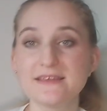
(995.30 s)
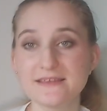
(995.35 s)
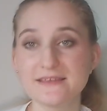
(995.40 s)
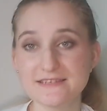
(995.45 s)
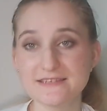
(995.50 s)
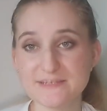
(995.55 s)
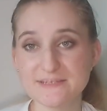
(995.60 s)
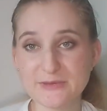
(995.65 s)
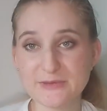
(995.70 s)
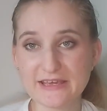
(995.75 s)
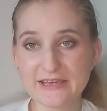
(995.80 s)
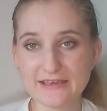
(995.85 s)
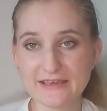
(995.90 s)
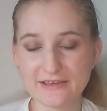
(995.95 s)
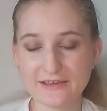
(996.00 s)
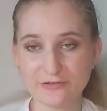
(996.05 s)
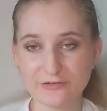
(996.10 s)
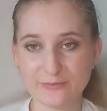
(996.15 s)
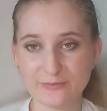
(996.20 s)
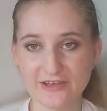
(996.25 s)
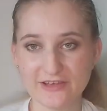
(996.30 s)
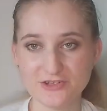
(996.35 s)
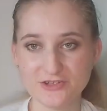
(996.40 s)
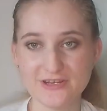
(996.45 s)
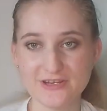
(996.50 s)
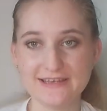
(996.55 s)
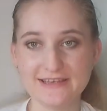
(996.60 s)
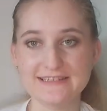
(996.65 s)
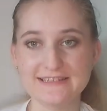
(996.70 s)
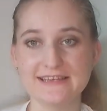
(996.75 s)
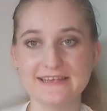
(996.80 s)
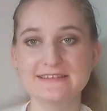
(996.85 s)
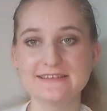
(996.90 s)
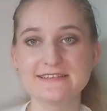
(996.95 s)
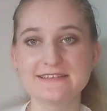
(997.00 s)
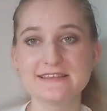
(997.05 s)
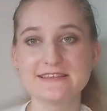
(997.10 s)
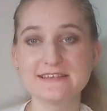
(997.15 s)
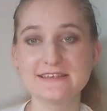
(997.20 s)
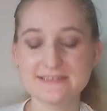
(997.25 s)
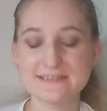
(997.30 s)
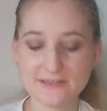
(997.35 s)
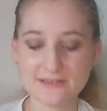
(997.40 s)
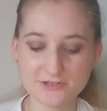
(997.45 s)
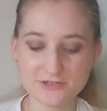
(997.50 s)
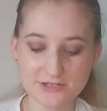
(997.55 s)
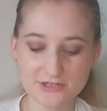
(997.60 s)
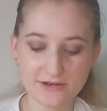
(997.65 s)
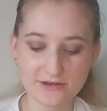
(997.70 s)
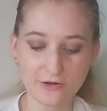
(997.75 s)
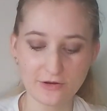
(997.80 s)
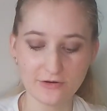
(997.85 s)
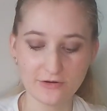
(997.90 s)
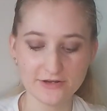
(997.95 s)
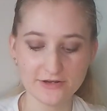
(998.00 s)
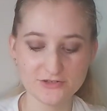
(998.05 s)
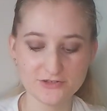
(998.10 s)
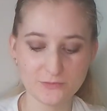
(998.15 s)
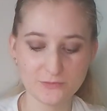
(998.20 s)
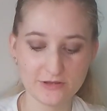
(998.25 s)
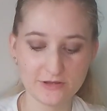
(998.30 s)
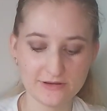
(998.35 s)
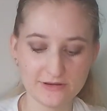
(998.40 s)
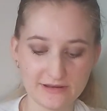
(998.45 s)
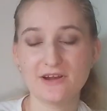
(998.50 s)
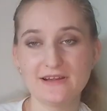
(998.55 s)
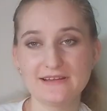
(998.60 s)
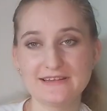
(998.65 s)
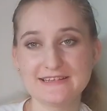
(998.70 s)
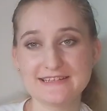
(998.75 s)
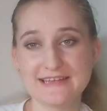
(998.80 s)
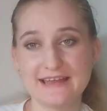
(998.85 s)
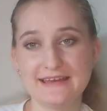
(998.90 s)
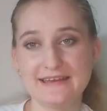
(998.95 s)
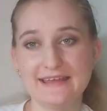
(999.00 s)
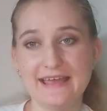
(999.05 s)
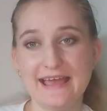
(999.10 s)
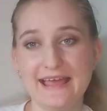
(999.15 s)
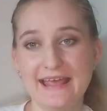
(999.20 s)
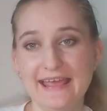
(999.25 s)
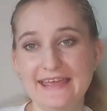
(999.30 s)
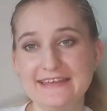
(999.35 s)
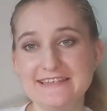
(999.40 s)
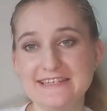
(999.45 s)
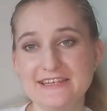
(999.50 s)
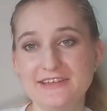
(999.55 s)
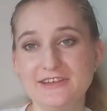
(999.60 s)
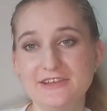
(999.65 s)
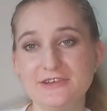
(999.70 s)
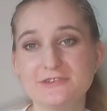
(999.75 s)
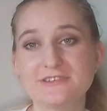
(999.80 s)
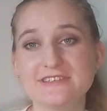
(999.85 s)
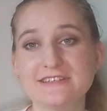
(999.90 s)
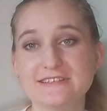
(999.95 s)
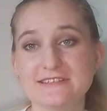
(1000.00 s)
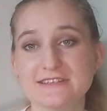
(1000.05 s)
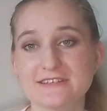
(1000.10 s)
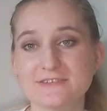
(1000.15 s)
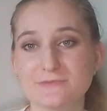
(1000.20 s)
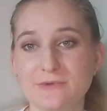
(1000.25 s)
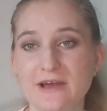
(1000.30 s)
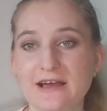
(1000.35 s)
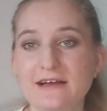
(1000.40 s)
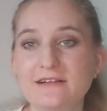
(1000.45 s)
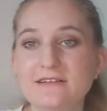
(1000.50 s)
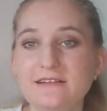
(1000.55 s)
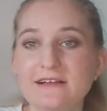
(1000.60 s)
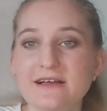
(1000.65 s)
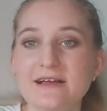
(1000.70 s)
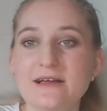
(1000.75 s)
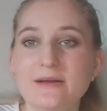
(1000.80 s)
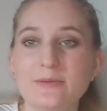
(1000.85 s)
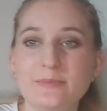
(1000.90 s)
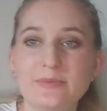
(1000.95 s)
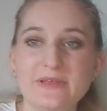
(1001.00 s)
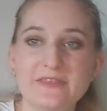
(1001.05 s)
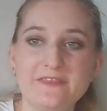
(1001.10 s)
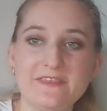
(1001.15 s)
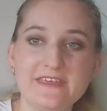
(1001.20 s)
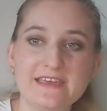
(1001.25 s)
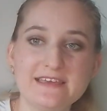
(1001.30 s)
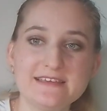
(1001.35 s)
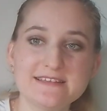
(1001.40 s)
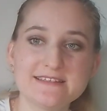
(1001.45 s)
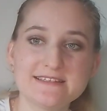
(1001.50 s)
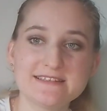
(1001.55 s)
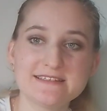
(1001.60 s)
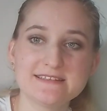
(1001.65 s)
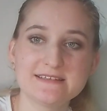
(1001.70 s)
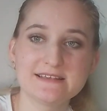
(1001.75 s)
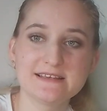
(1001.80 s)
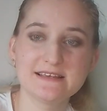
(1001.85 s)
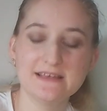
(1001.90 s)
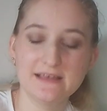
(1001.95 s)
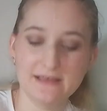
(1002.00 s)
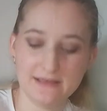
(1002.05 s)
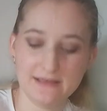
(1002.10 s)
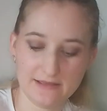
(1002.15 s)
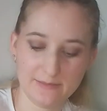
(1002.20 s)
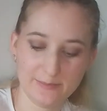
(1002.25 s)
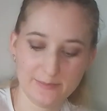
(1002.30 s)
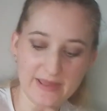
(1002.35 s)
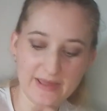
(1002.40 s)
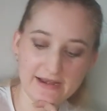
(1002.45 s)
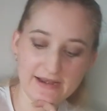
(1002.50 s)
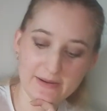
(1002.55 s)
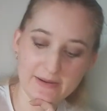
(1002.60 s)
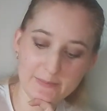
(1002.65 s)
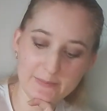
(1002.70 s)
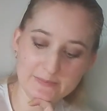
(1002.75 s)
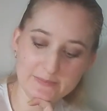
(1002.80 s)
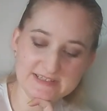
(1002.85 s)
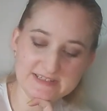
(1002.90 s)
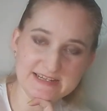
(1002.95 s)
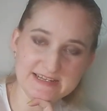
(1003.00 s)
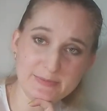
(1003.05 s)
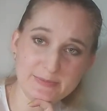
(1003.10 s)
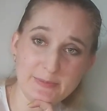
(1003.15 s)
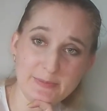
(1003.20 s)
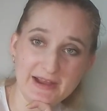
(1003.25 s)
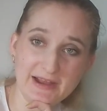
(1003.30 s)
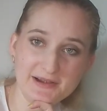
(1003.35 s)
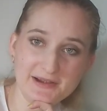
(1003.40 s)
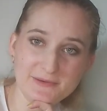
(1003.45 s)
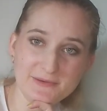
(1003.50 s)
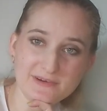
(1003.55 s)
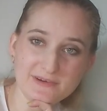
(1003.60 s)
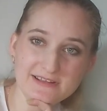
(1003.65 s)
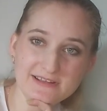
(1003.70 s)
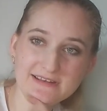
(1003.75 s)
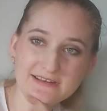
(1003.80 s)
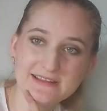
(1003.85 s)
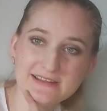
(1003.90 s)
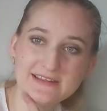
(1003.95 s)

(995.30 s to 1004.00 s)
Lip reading: Speaking of my cheek tints, the Sunshine Orange one currently standing at 18 uses as well, but this Deep Berry one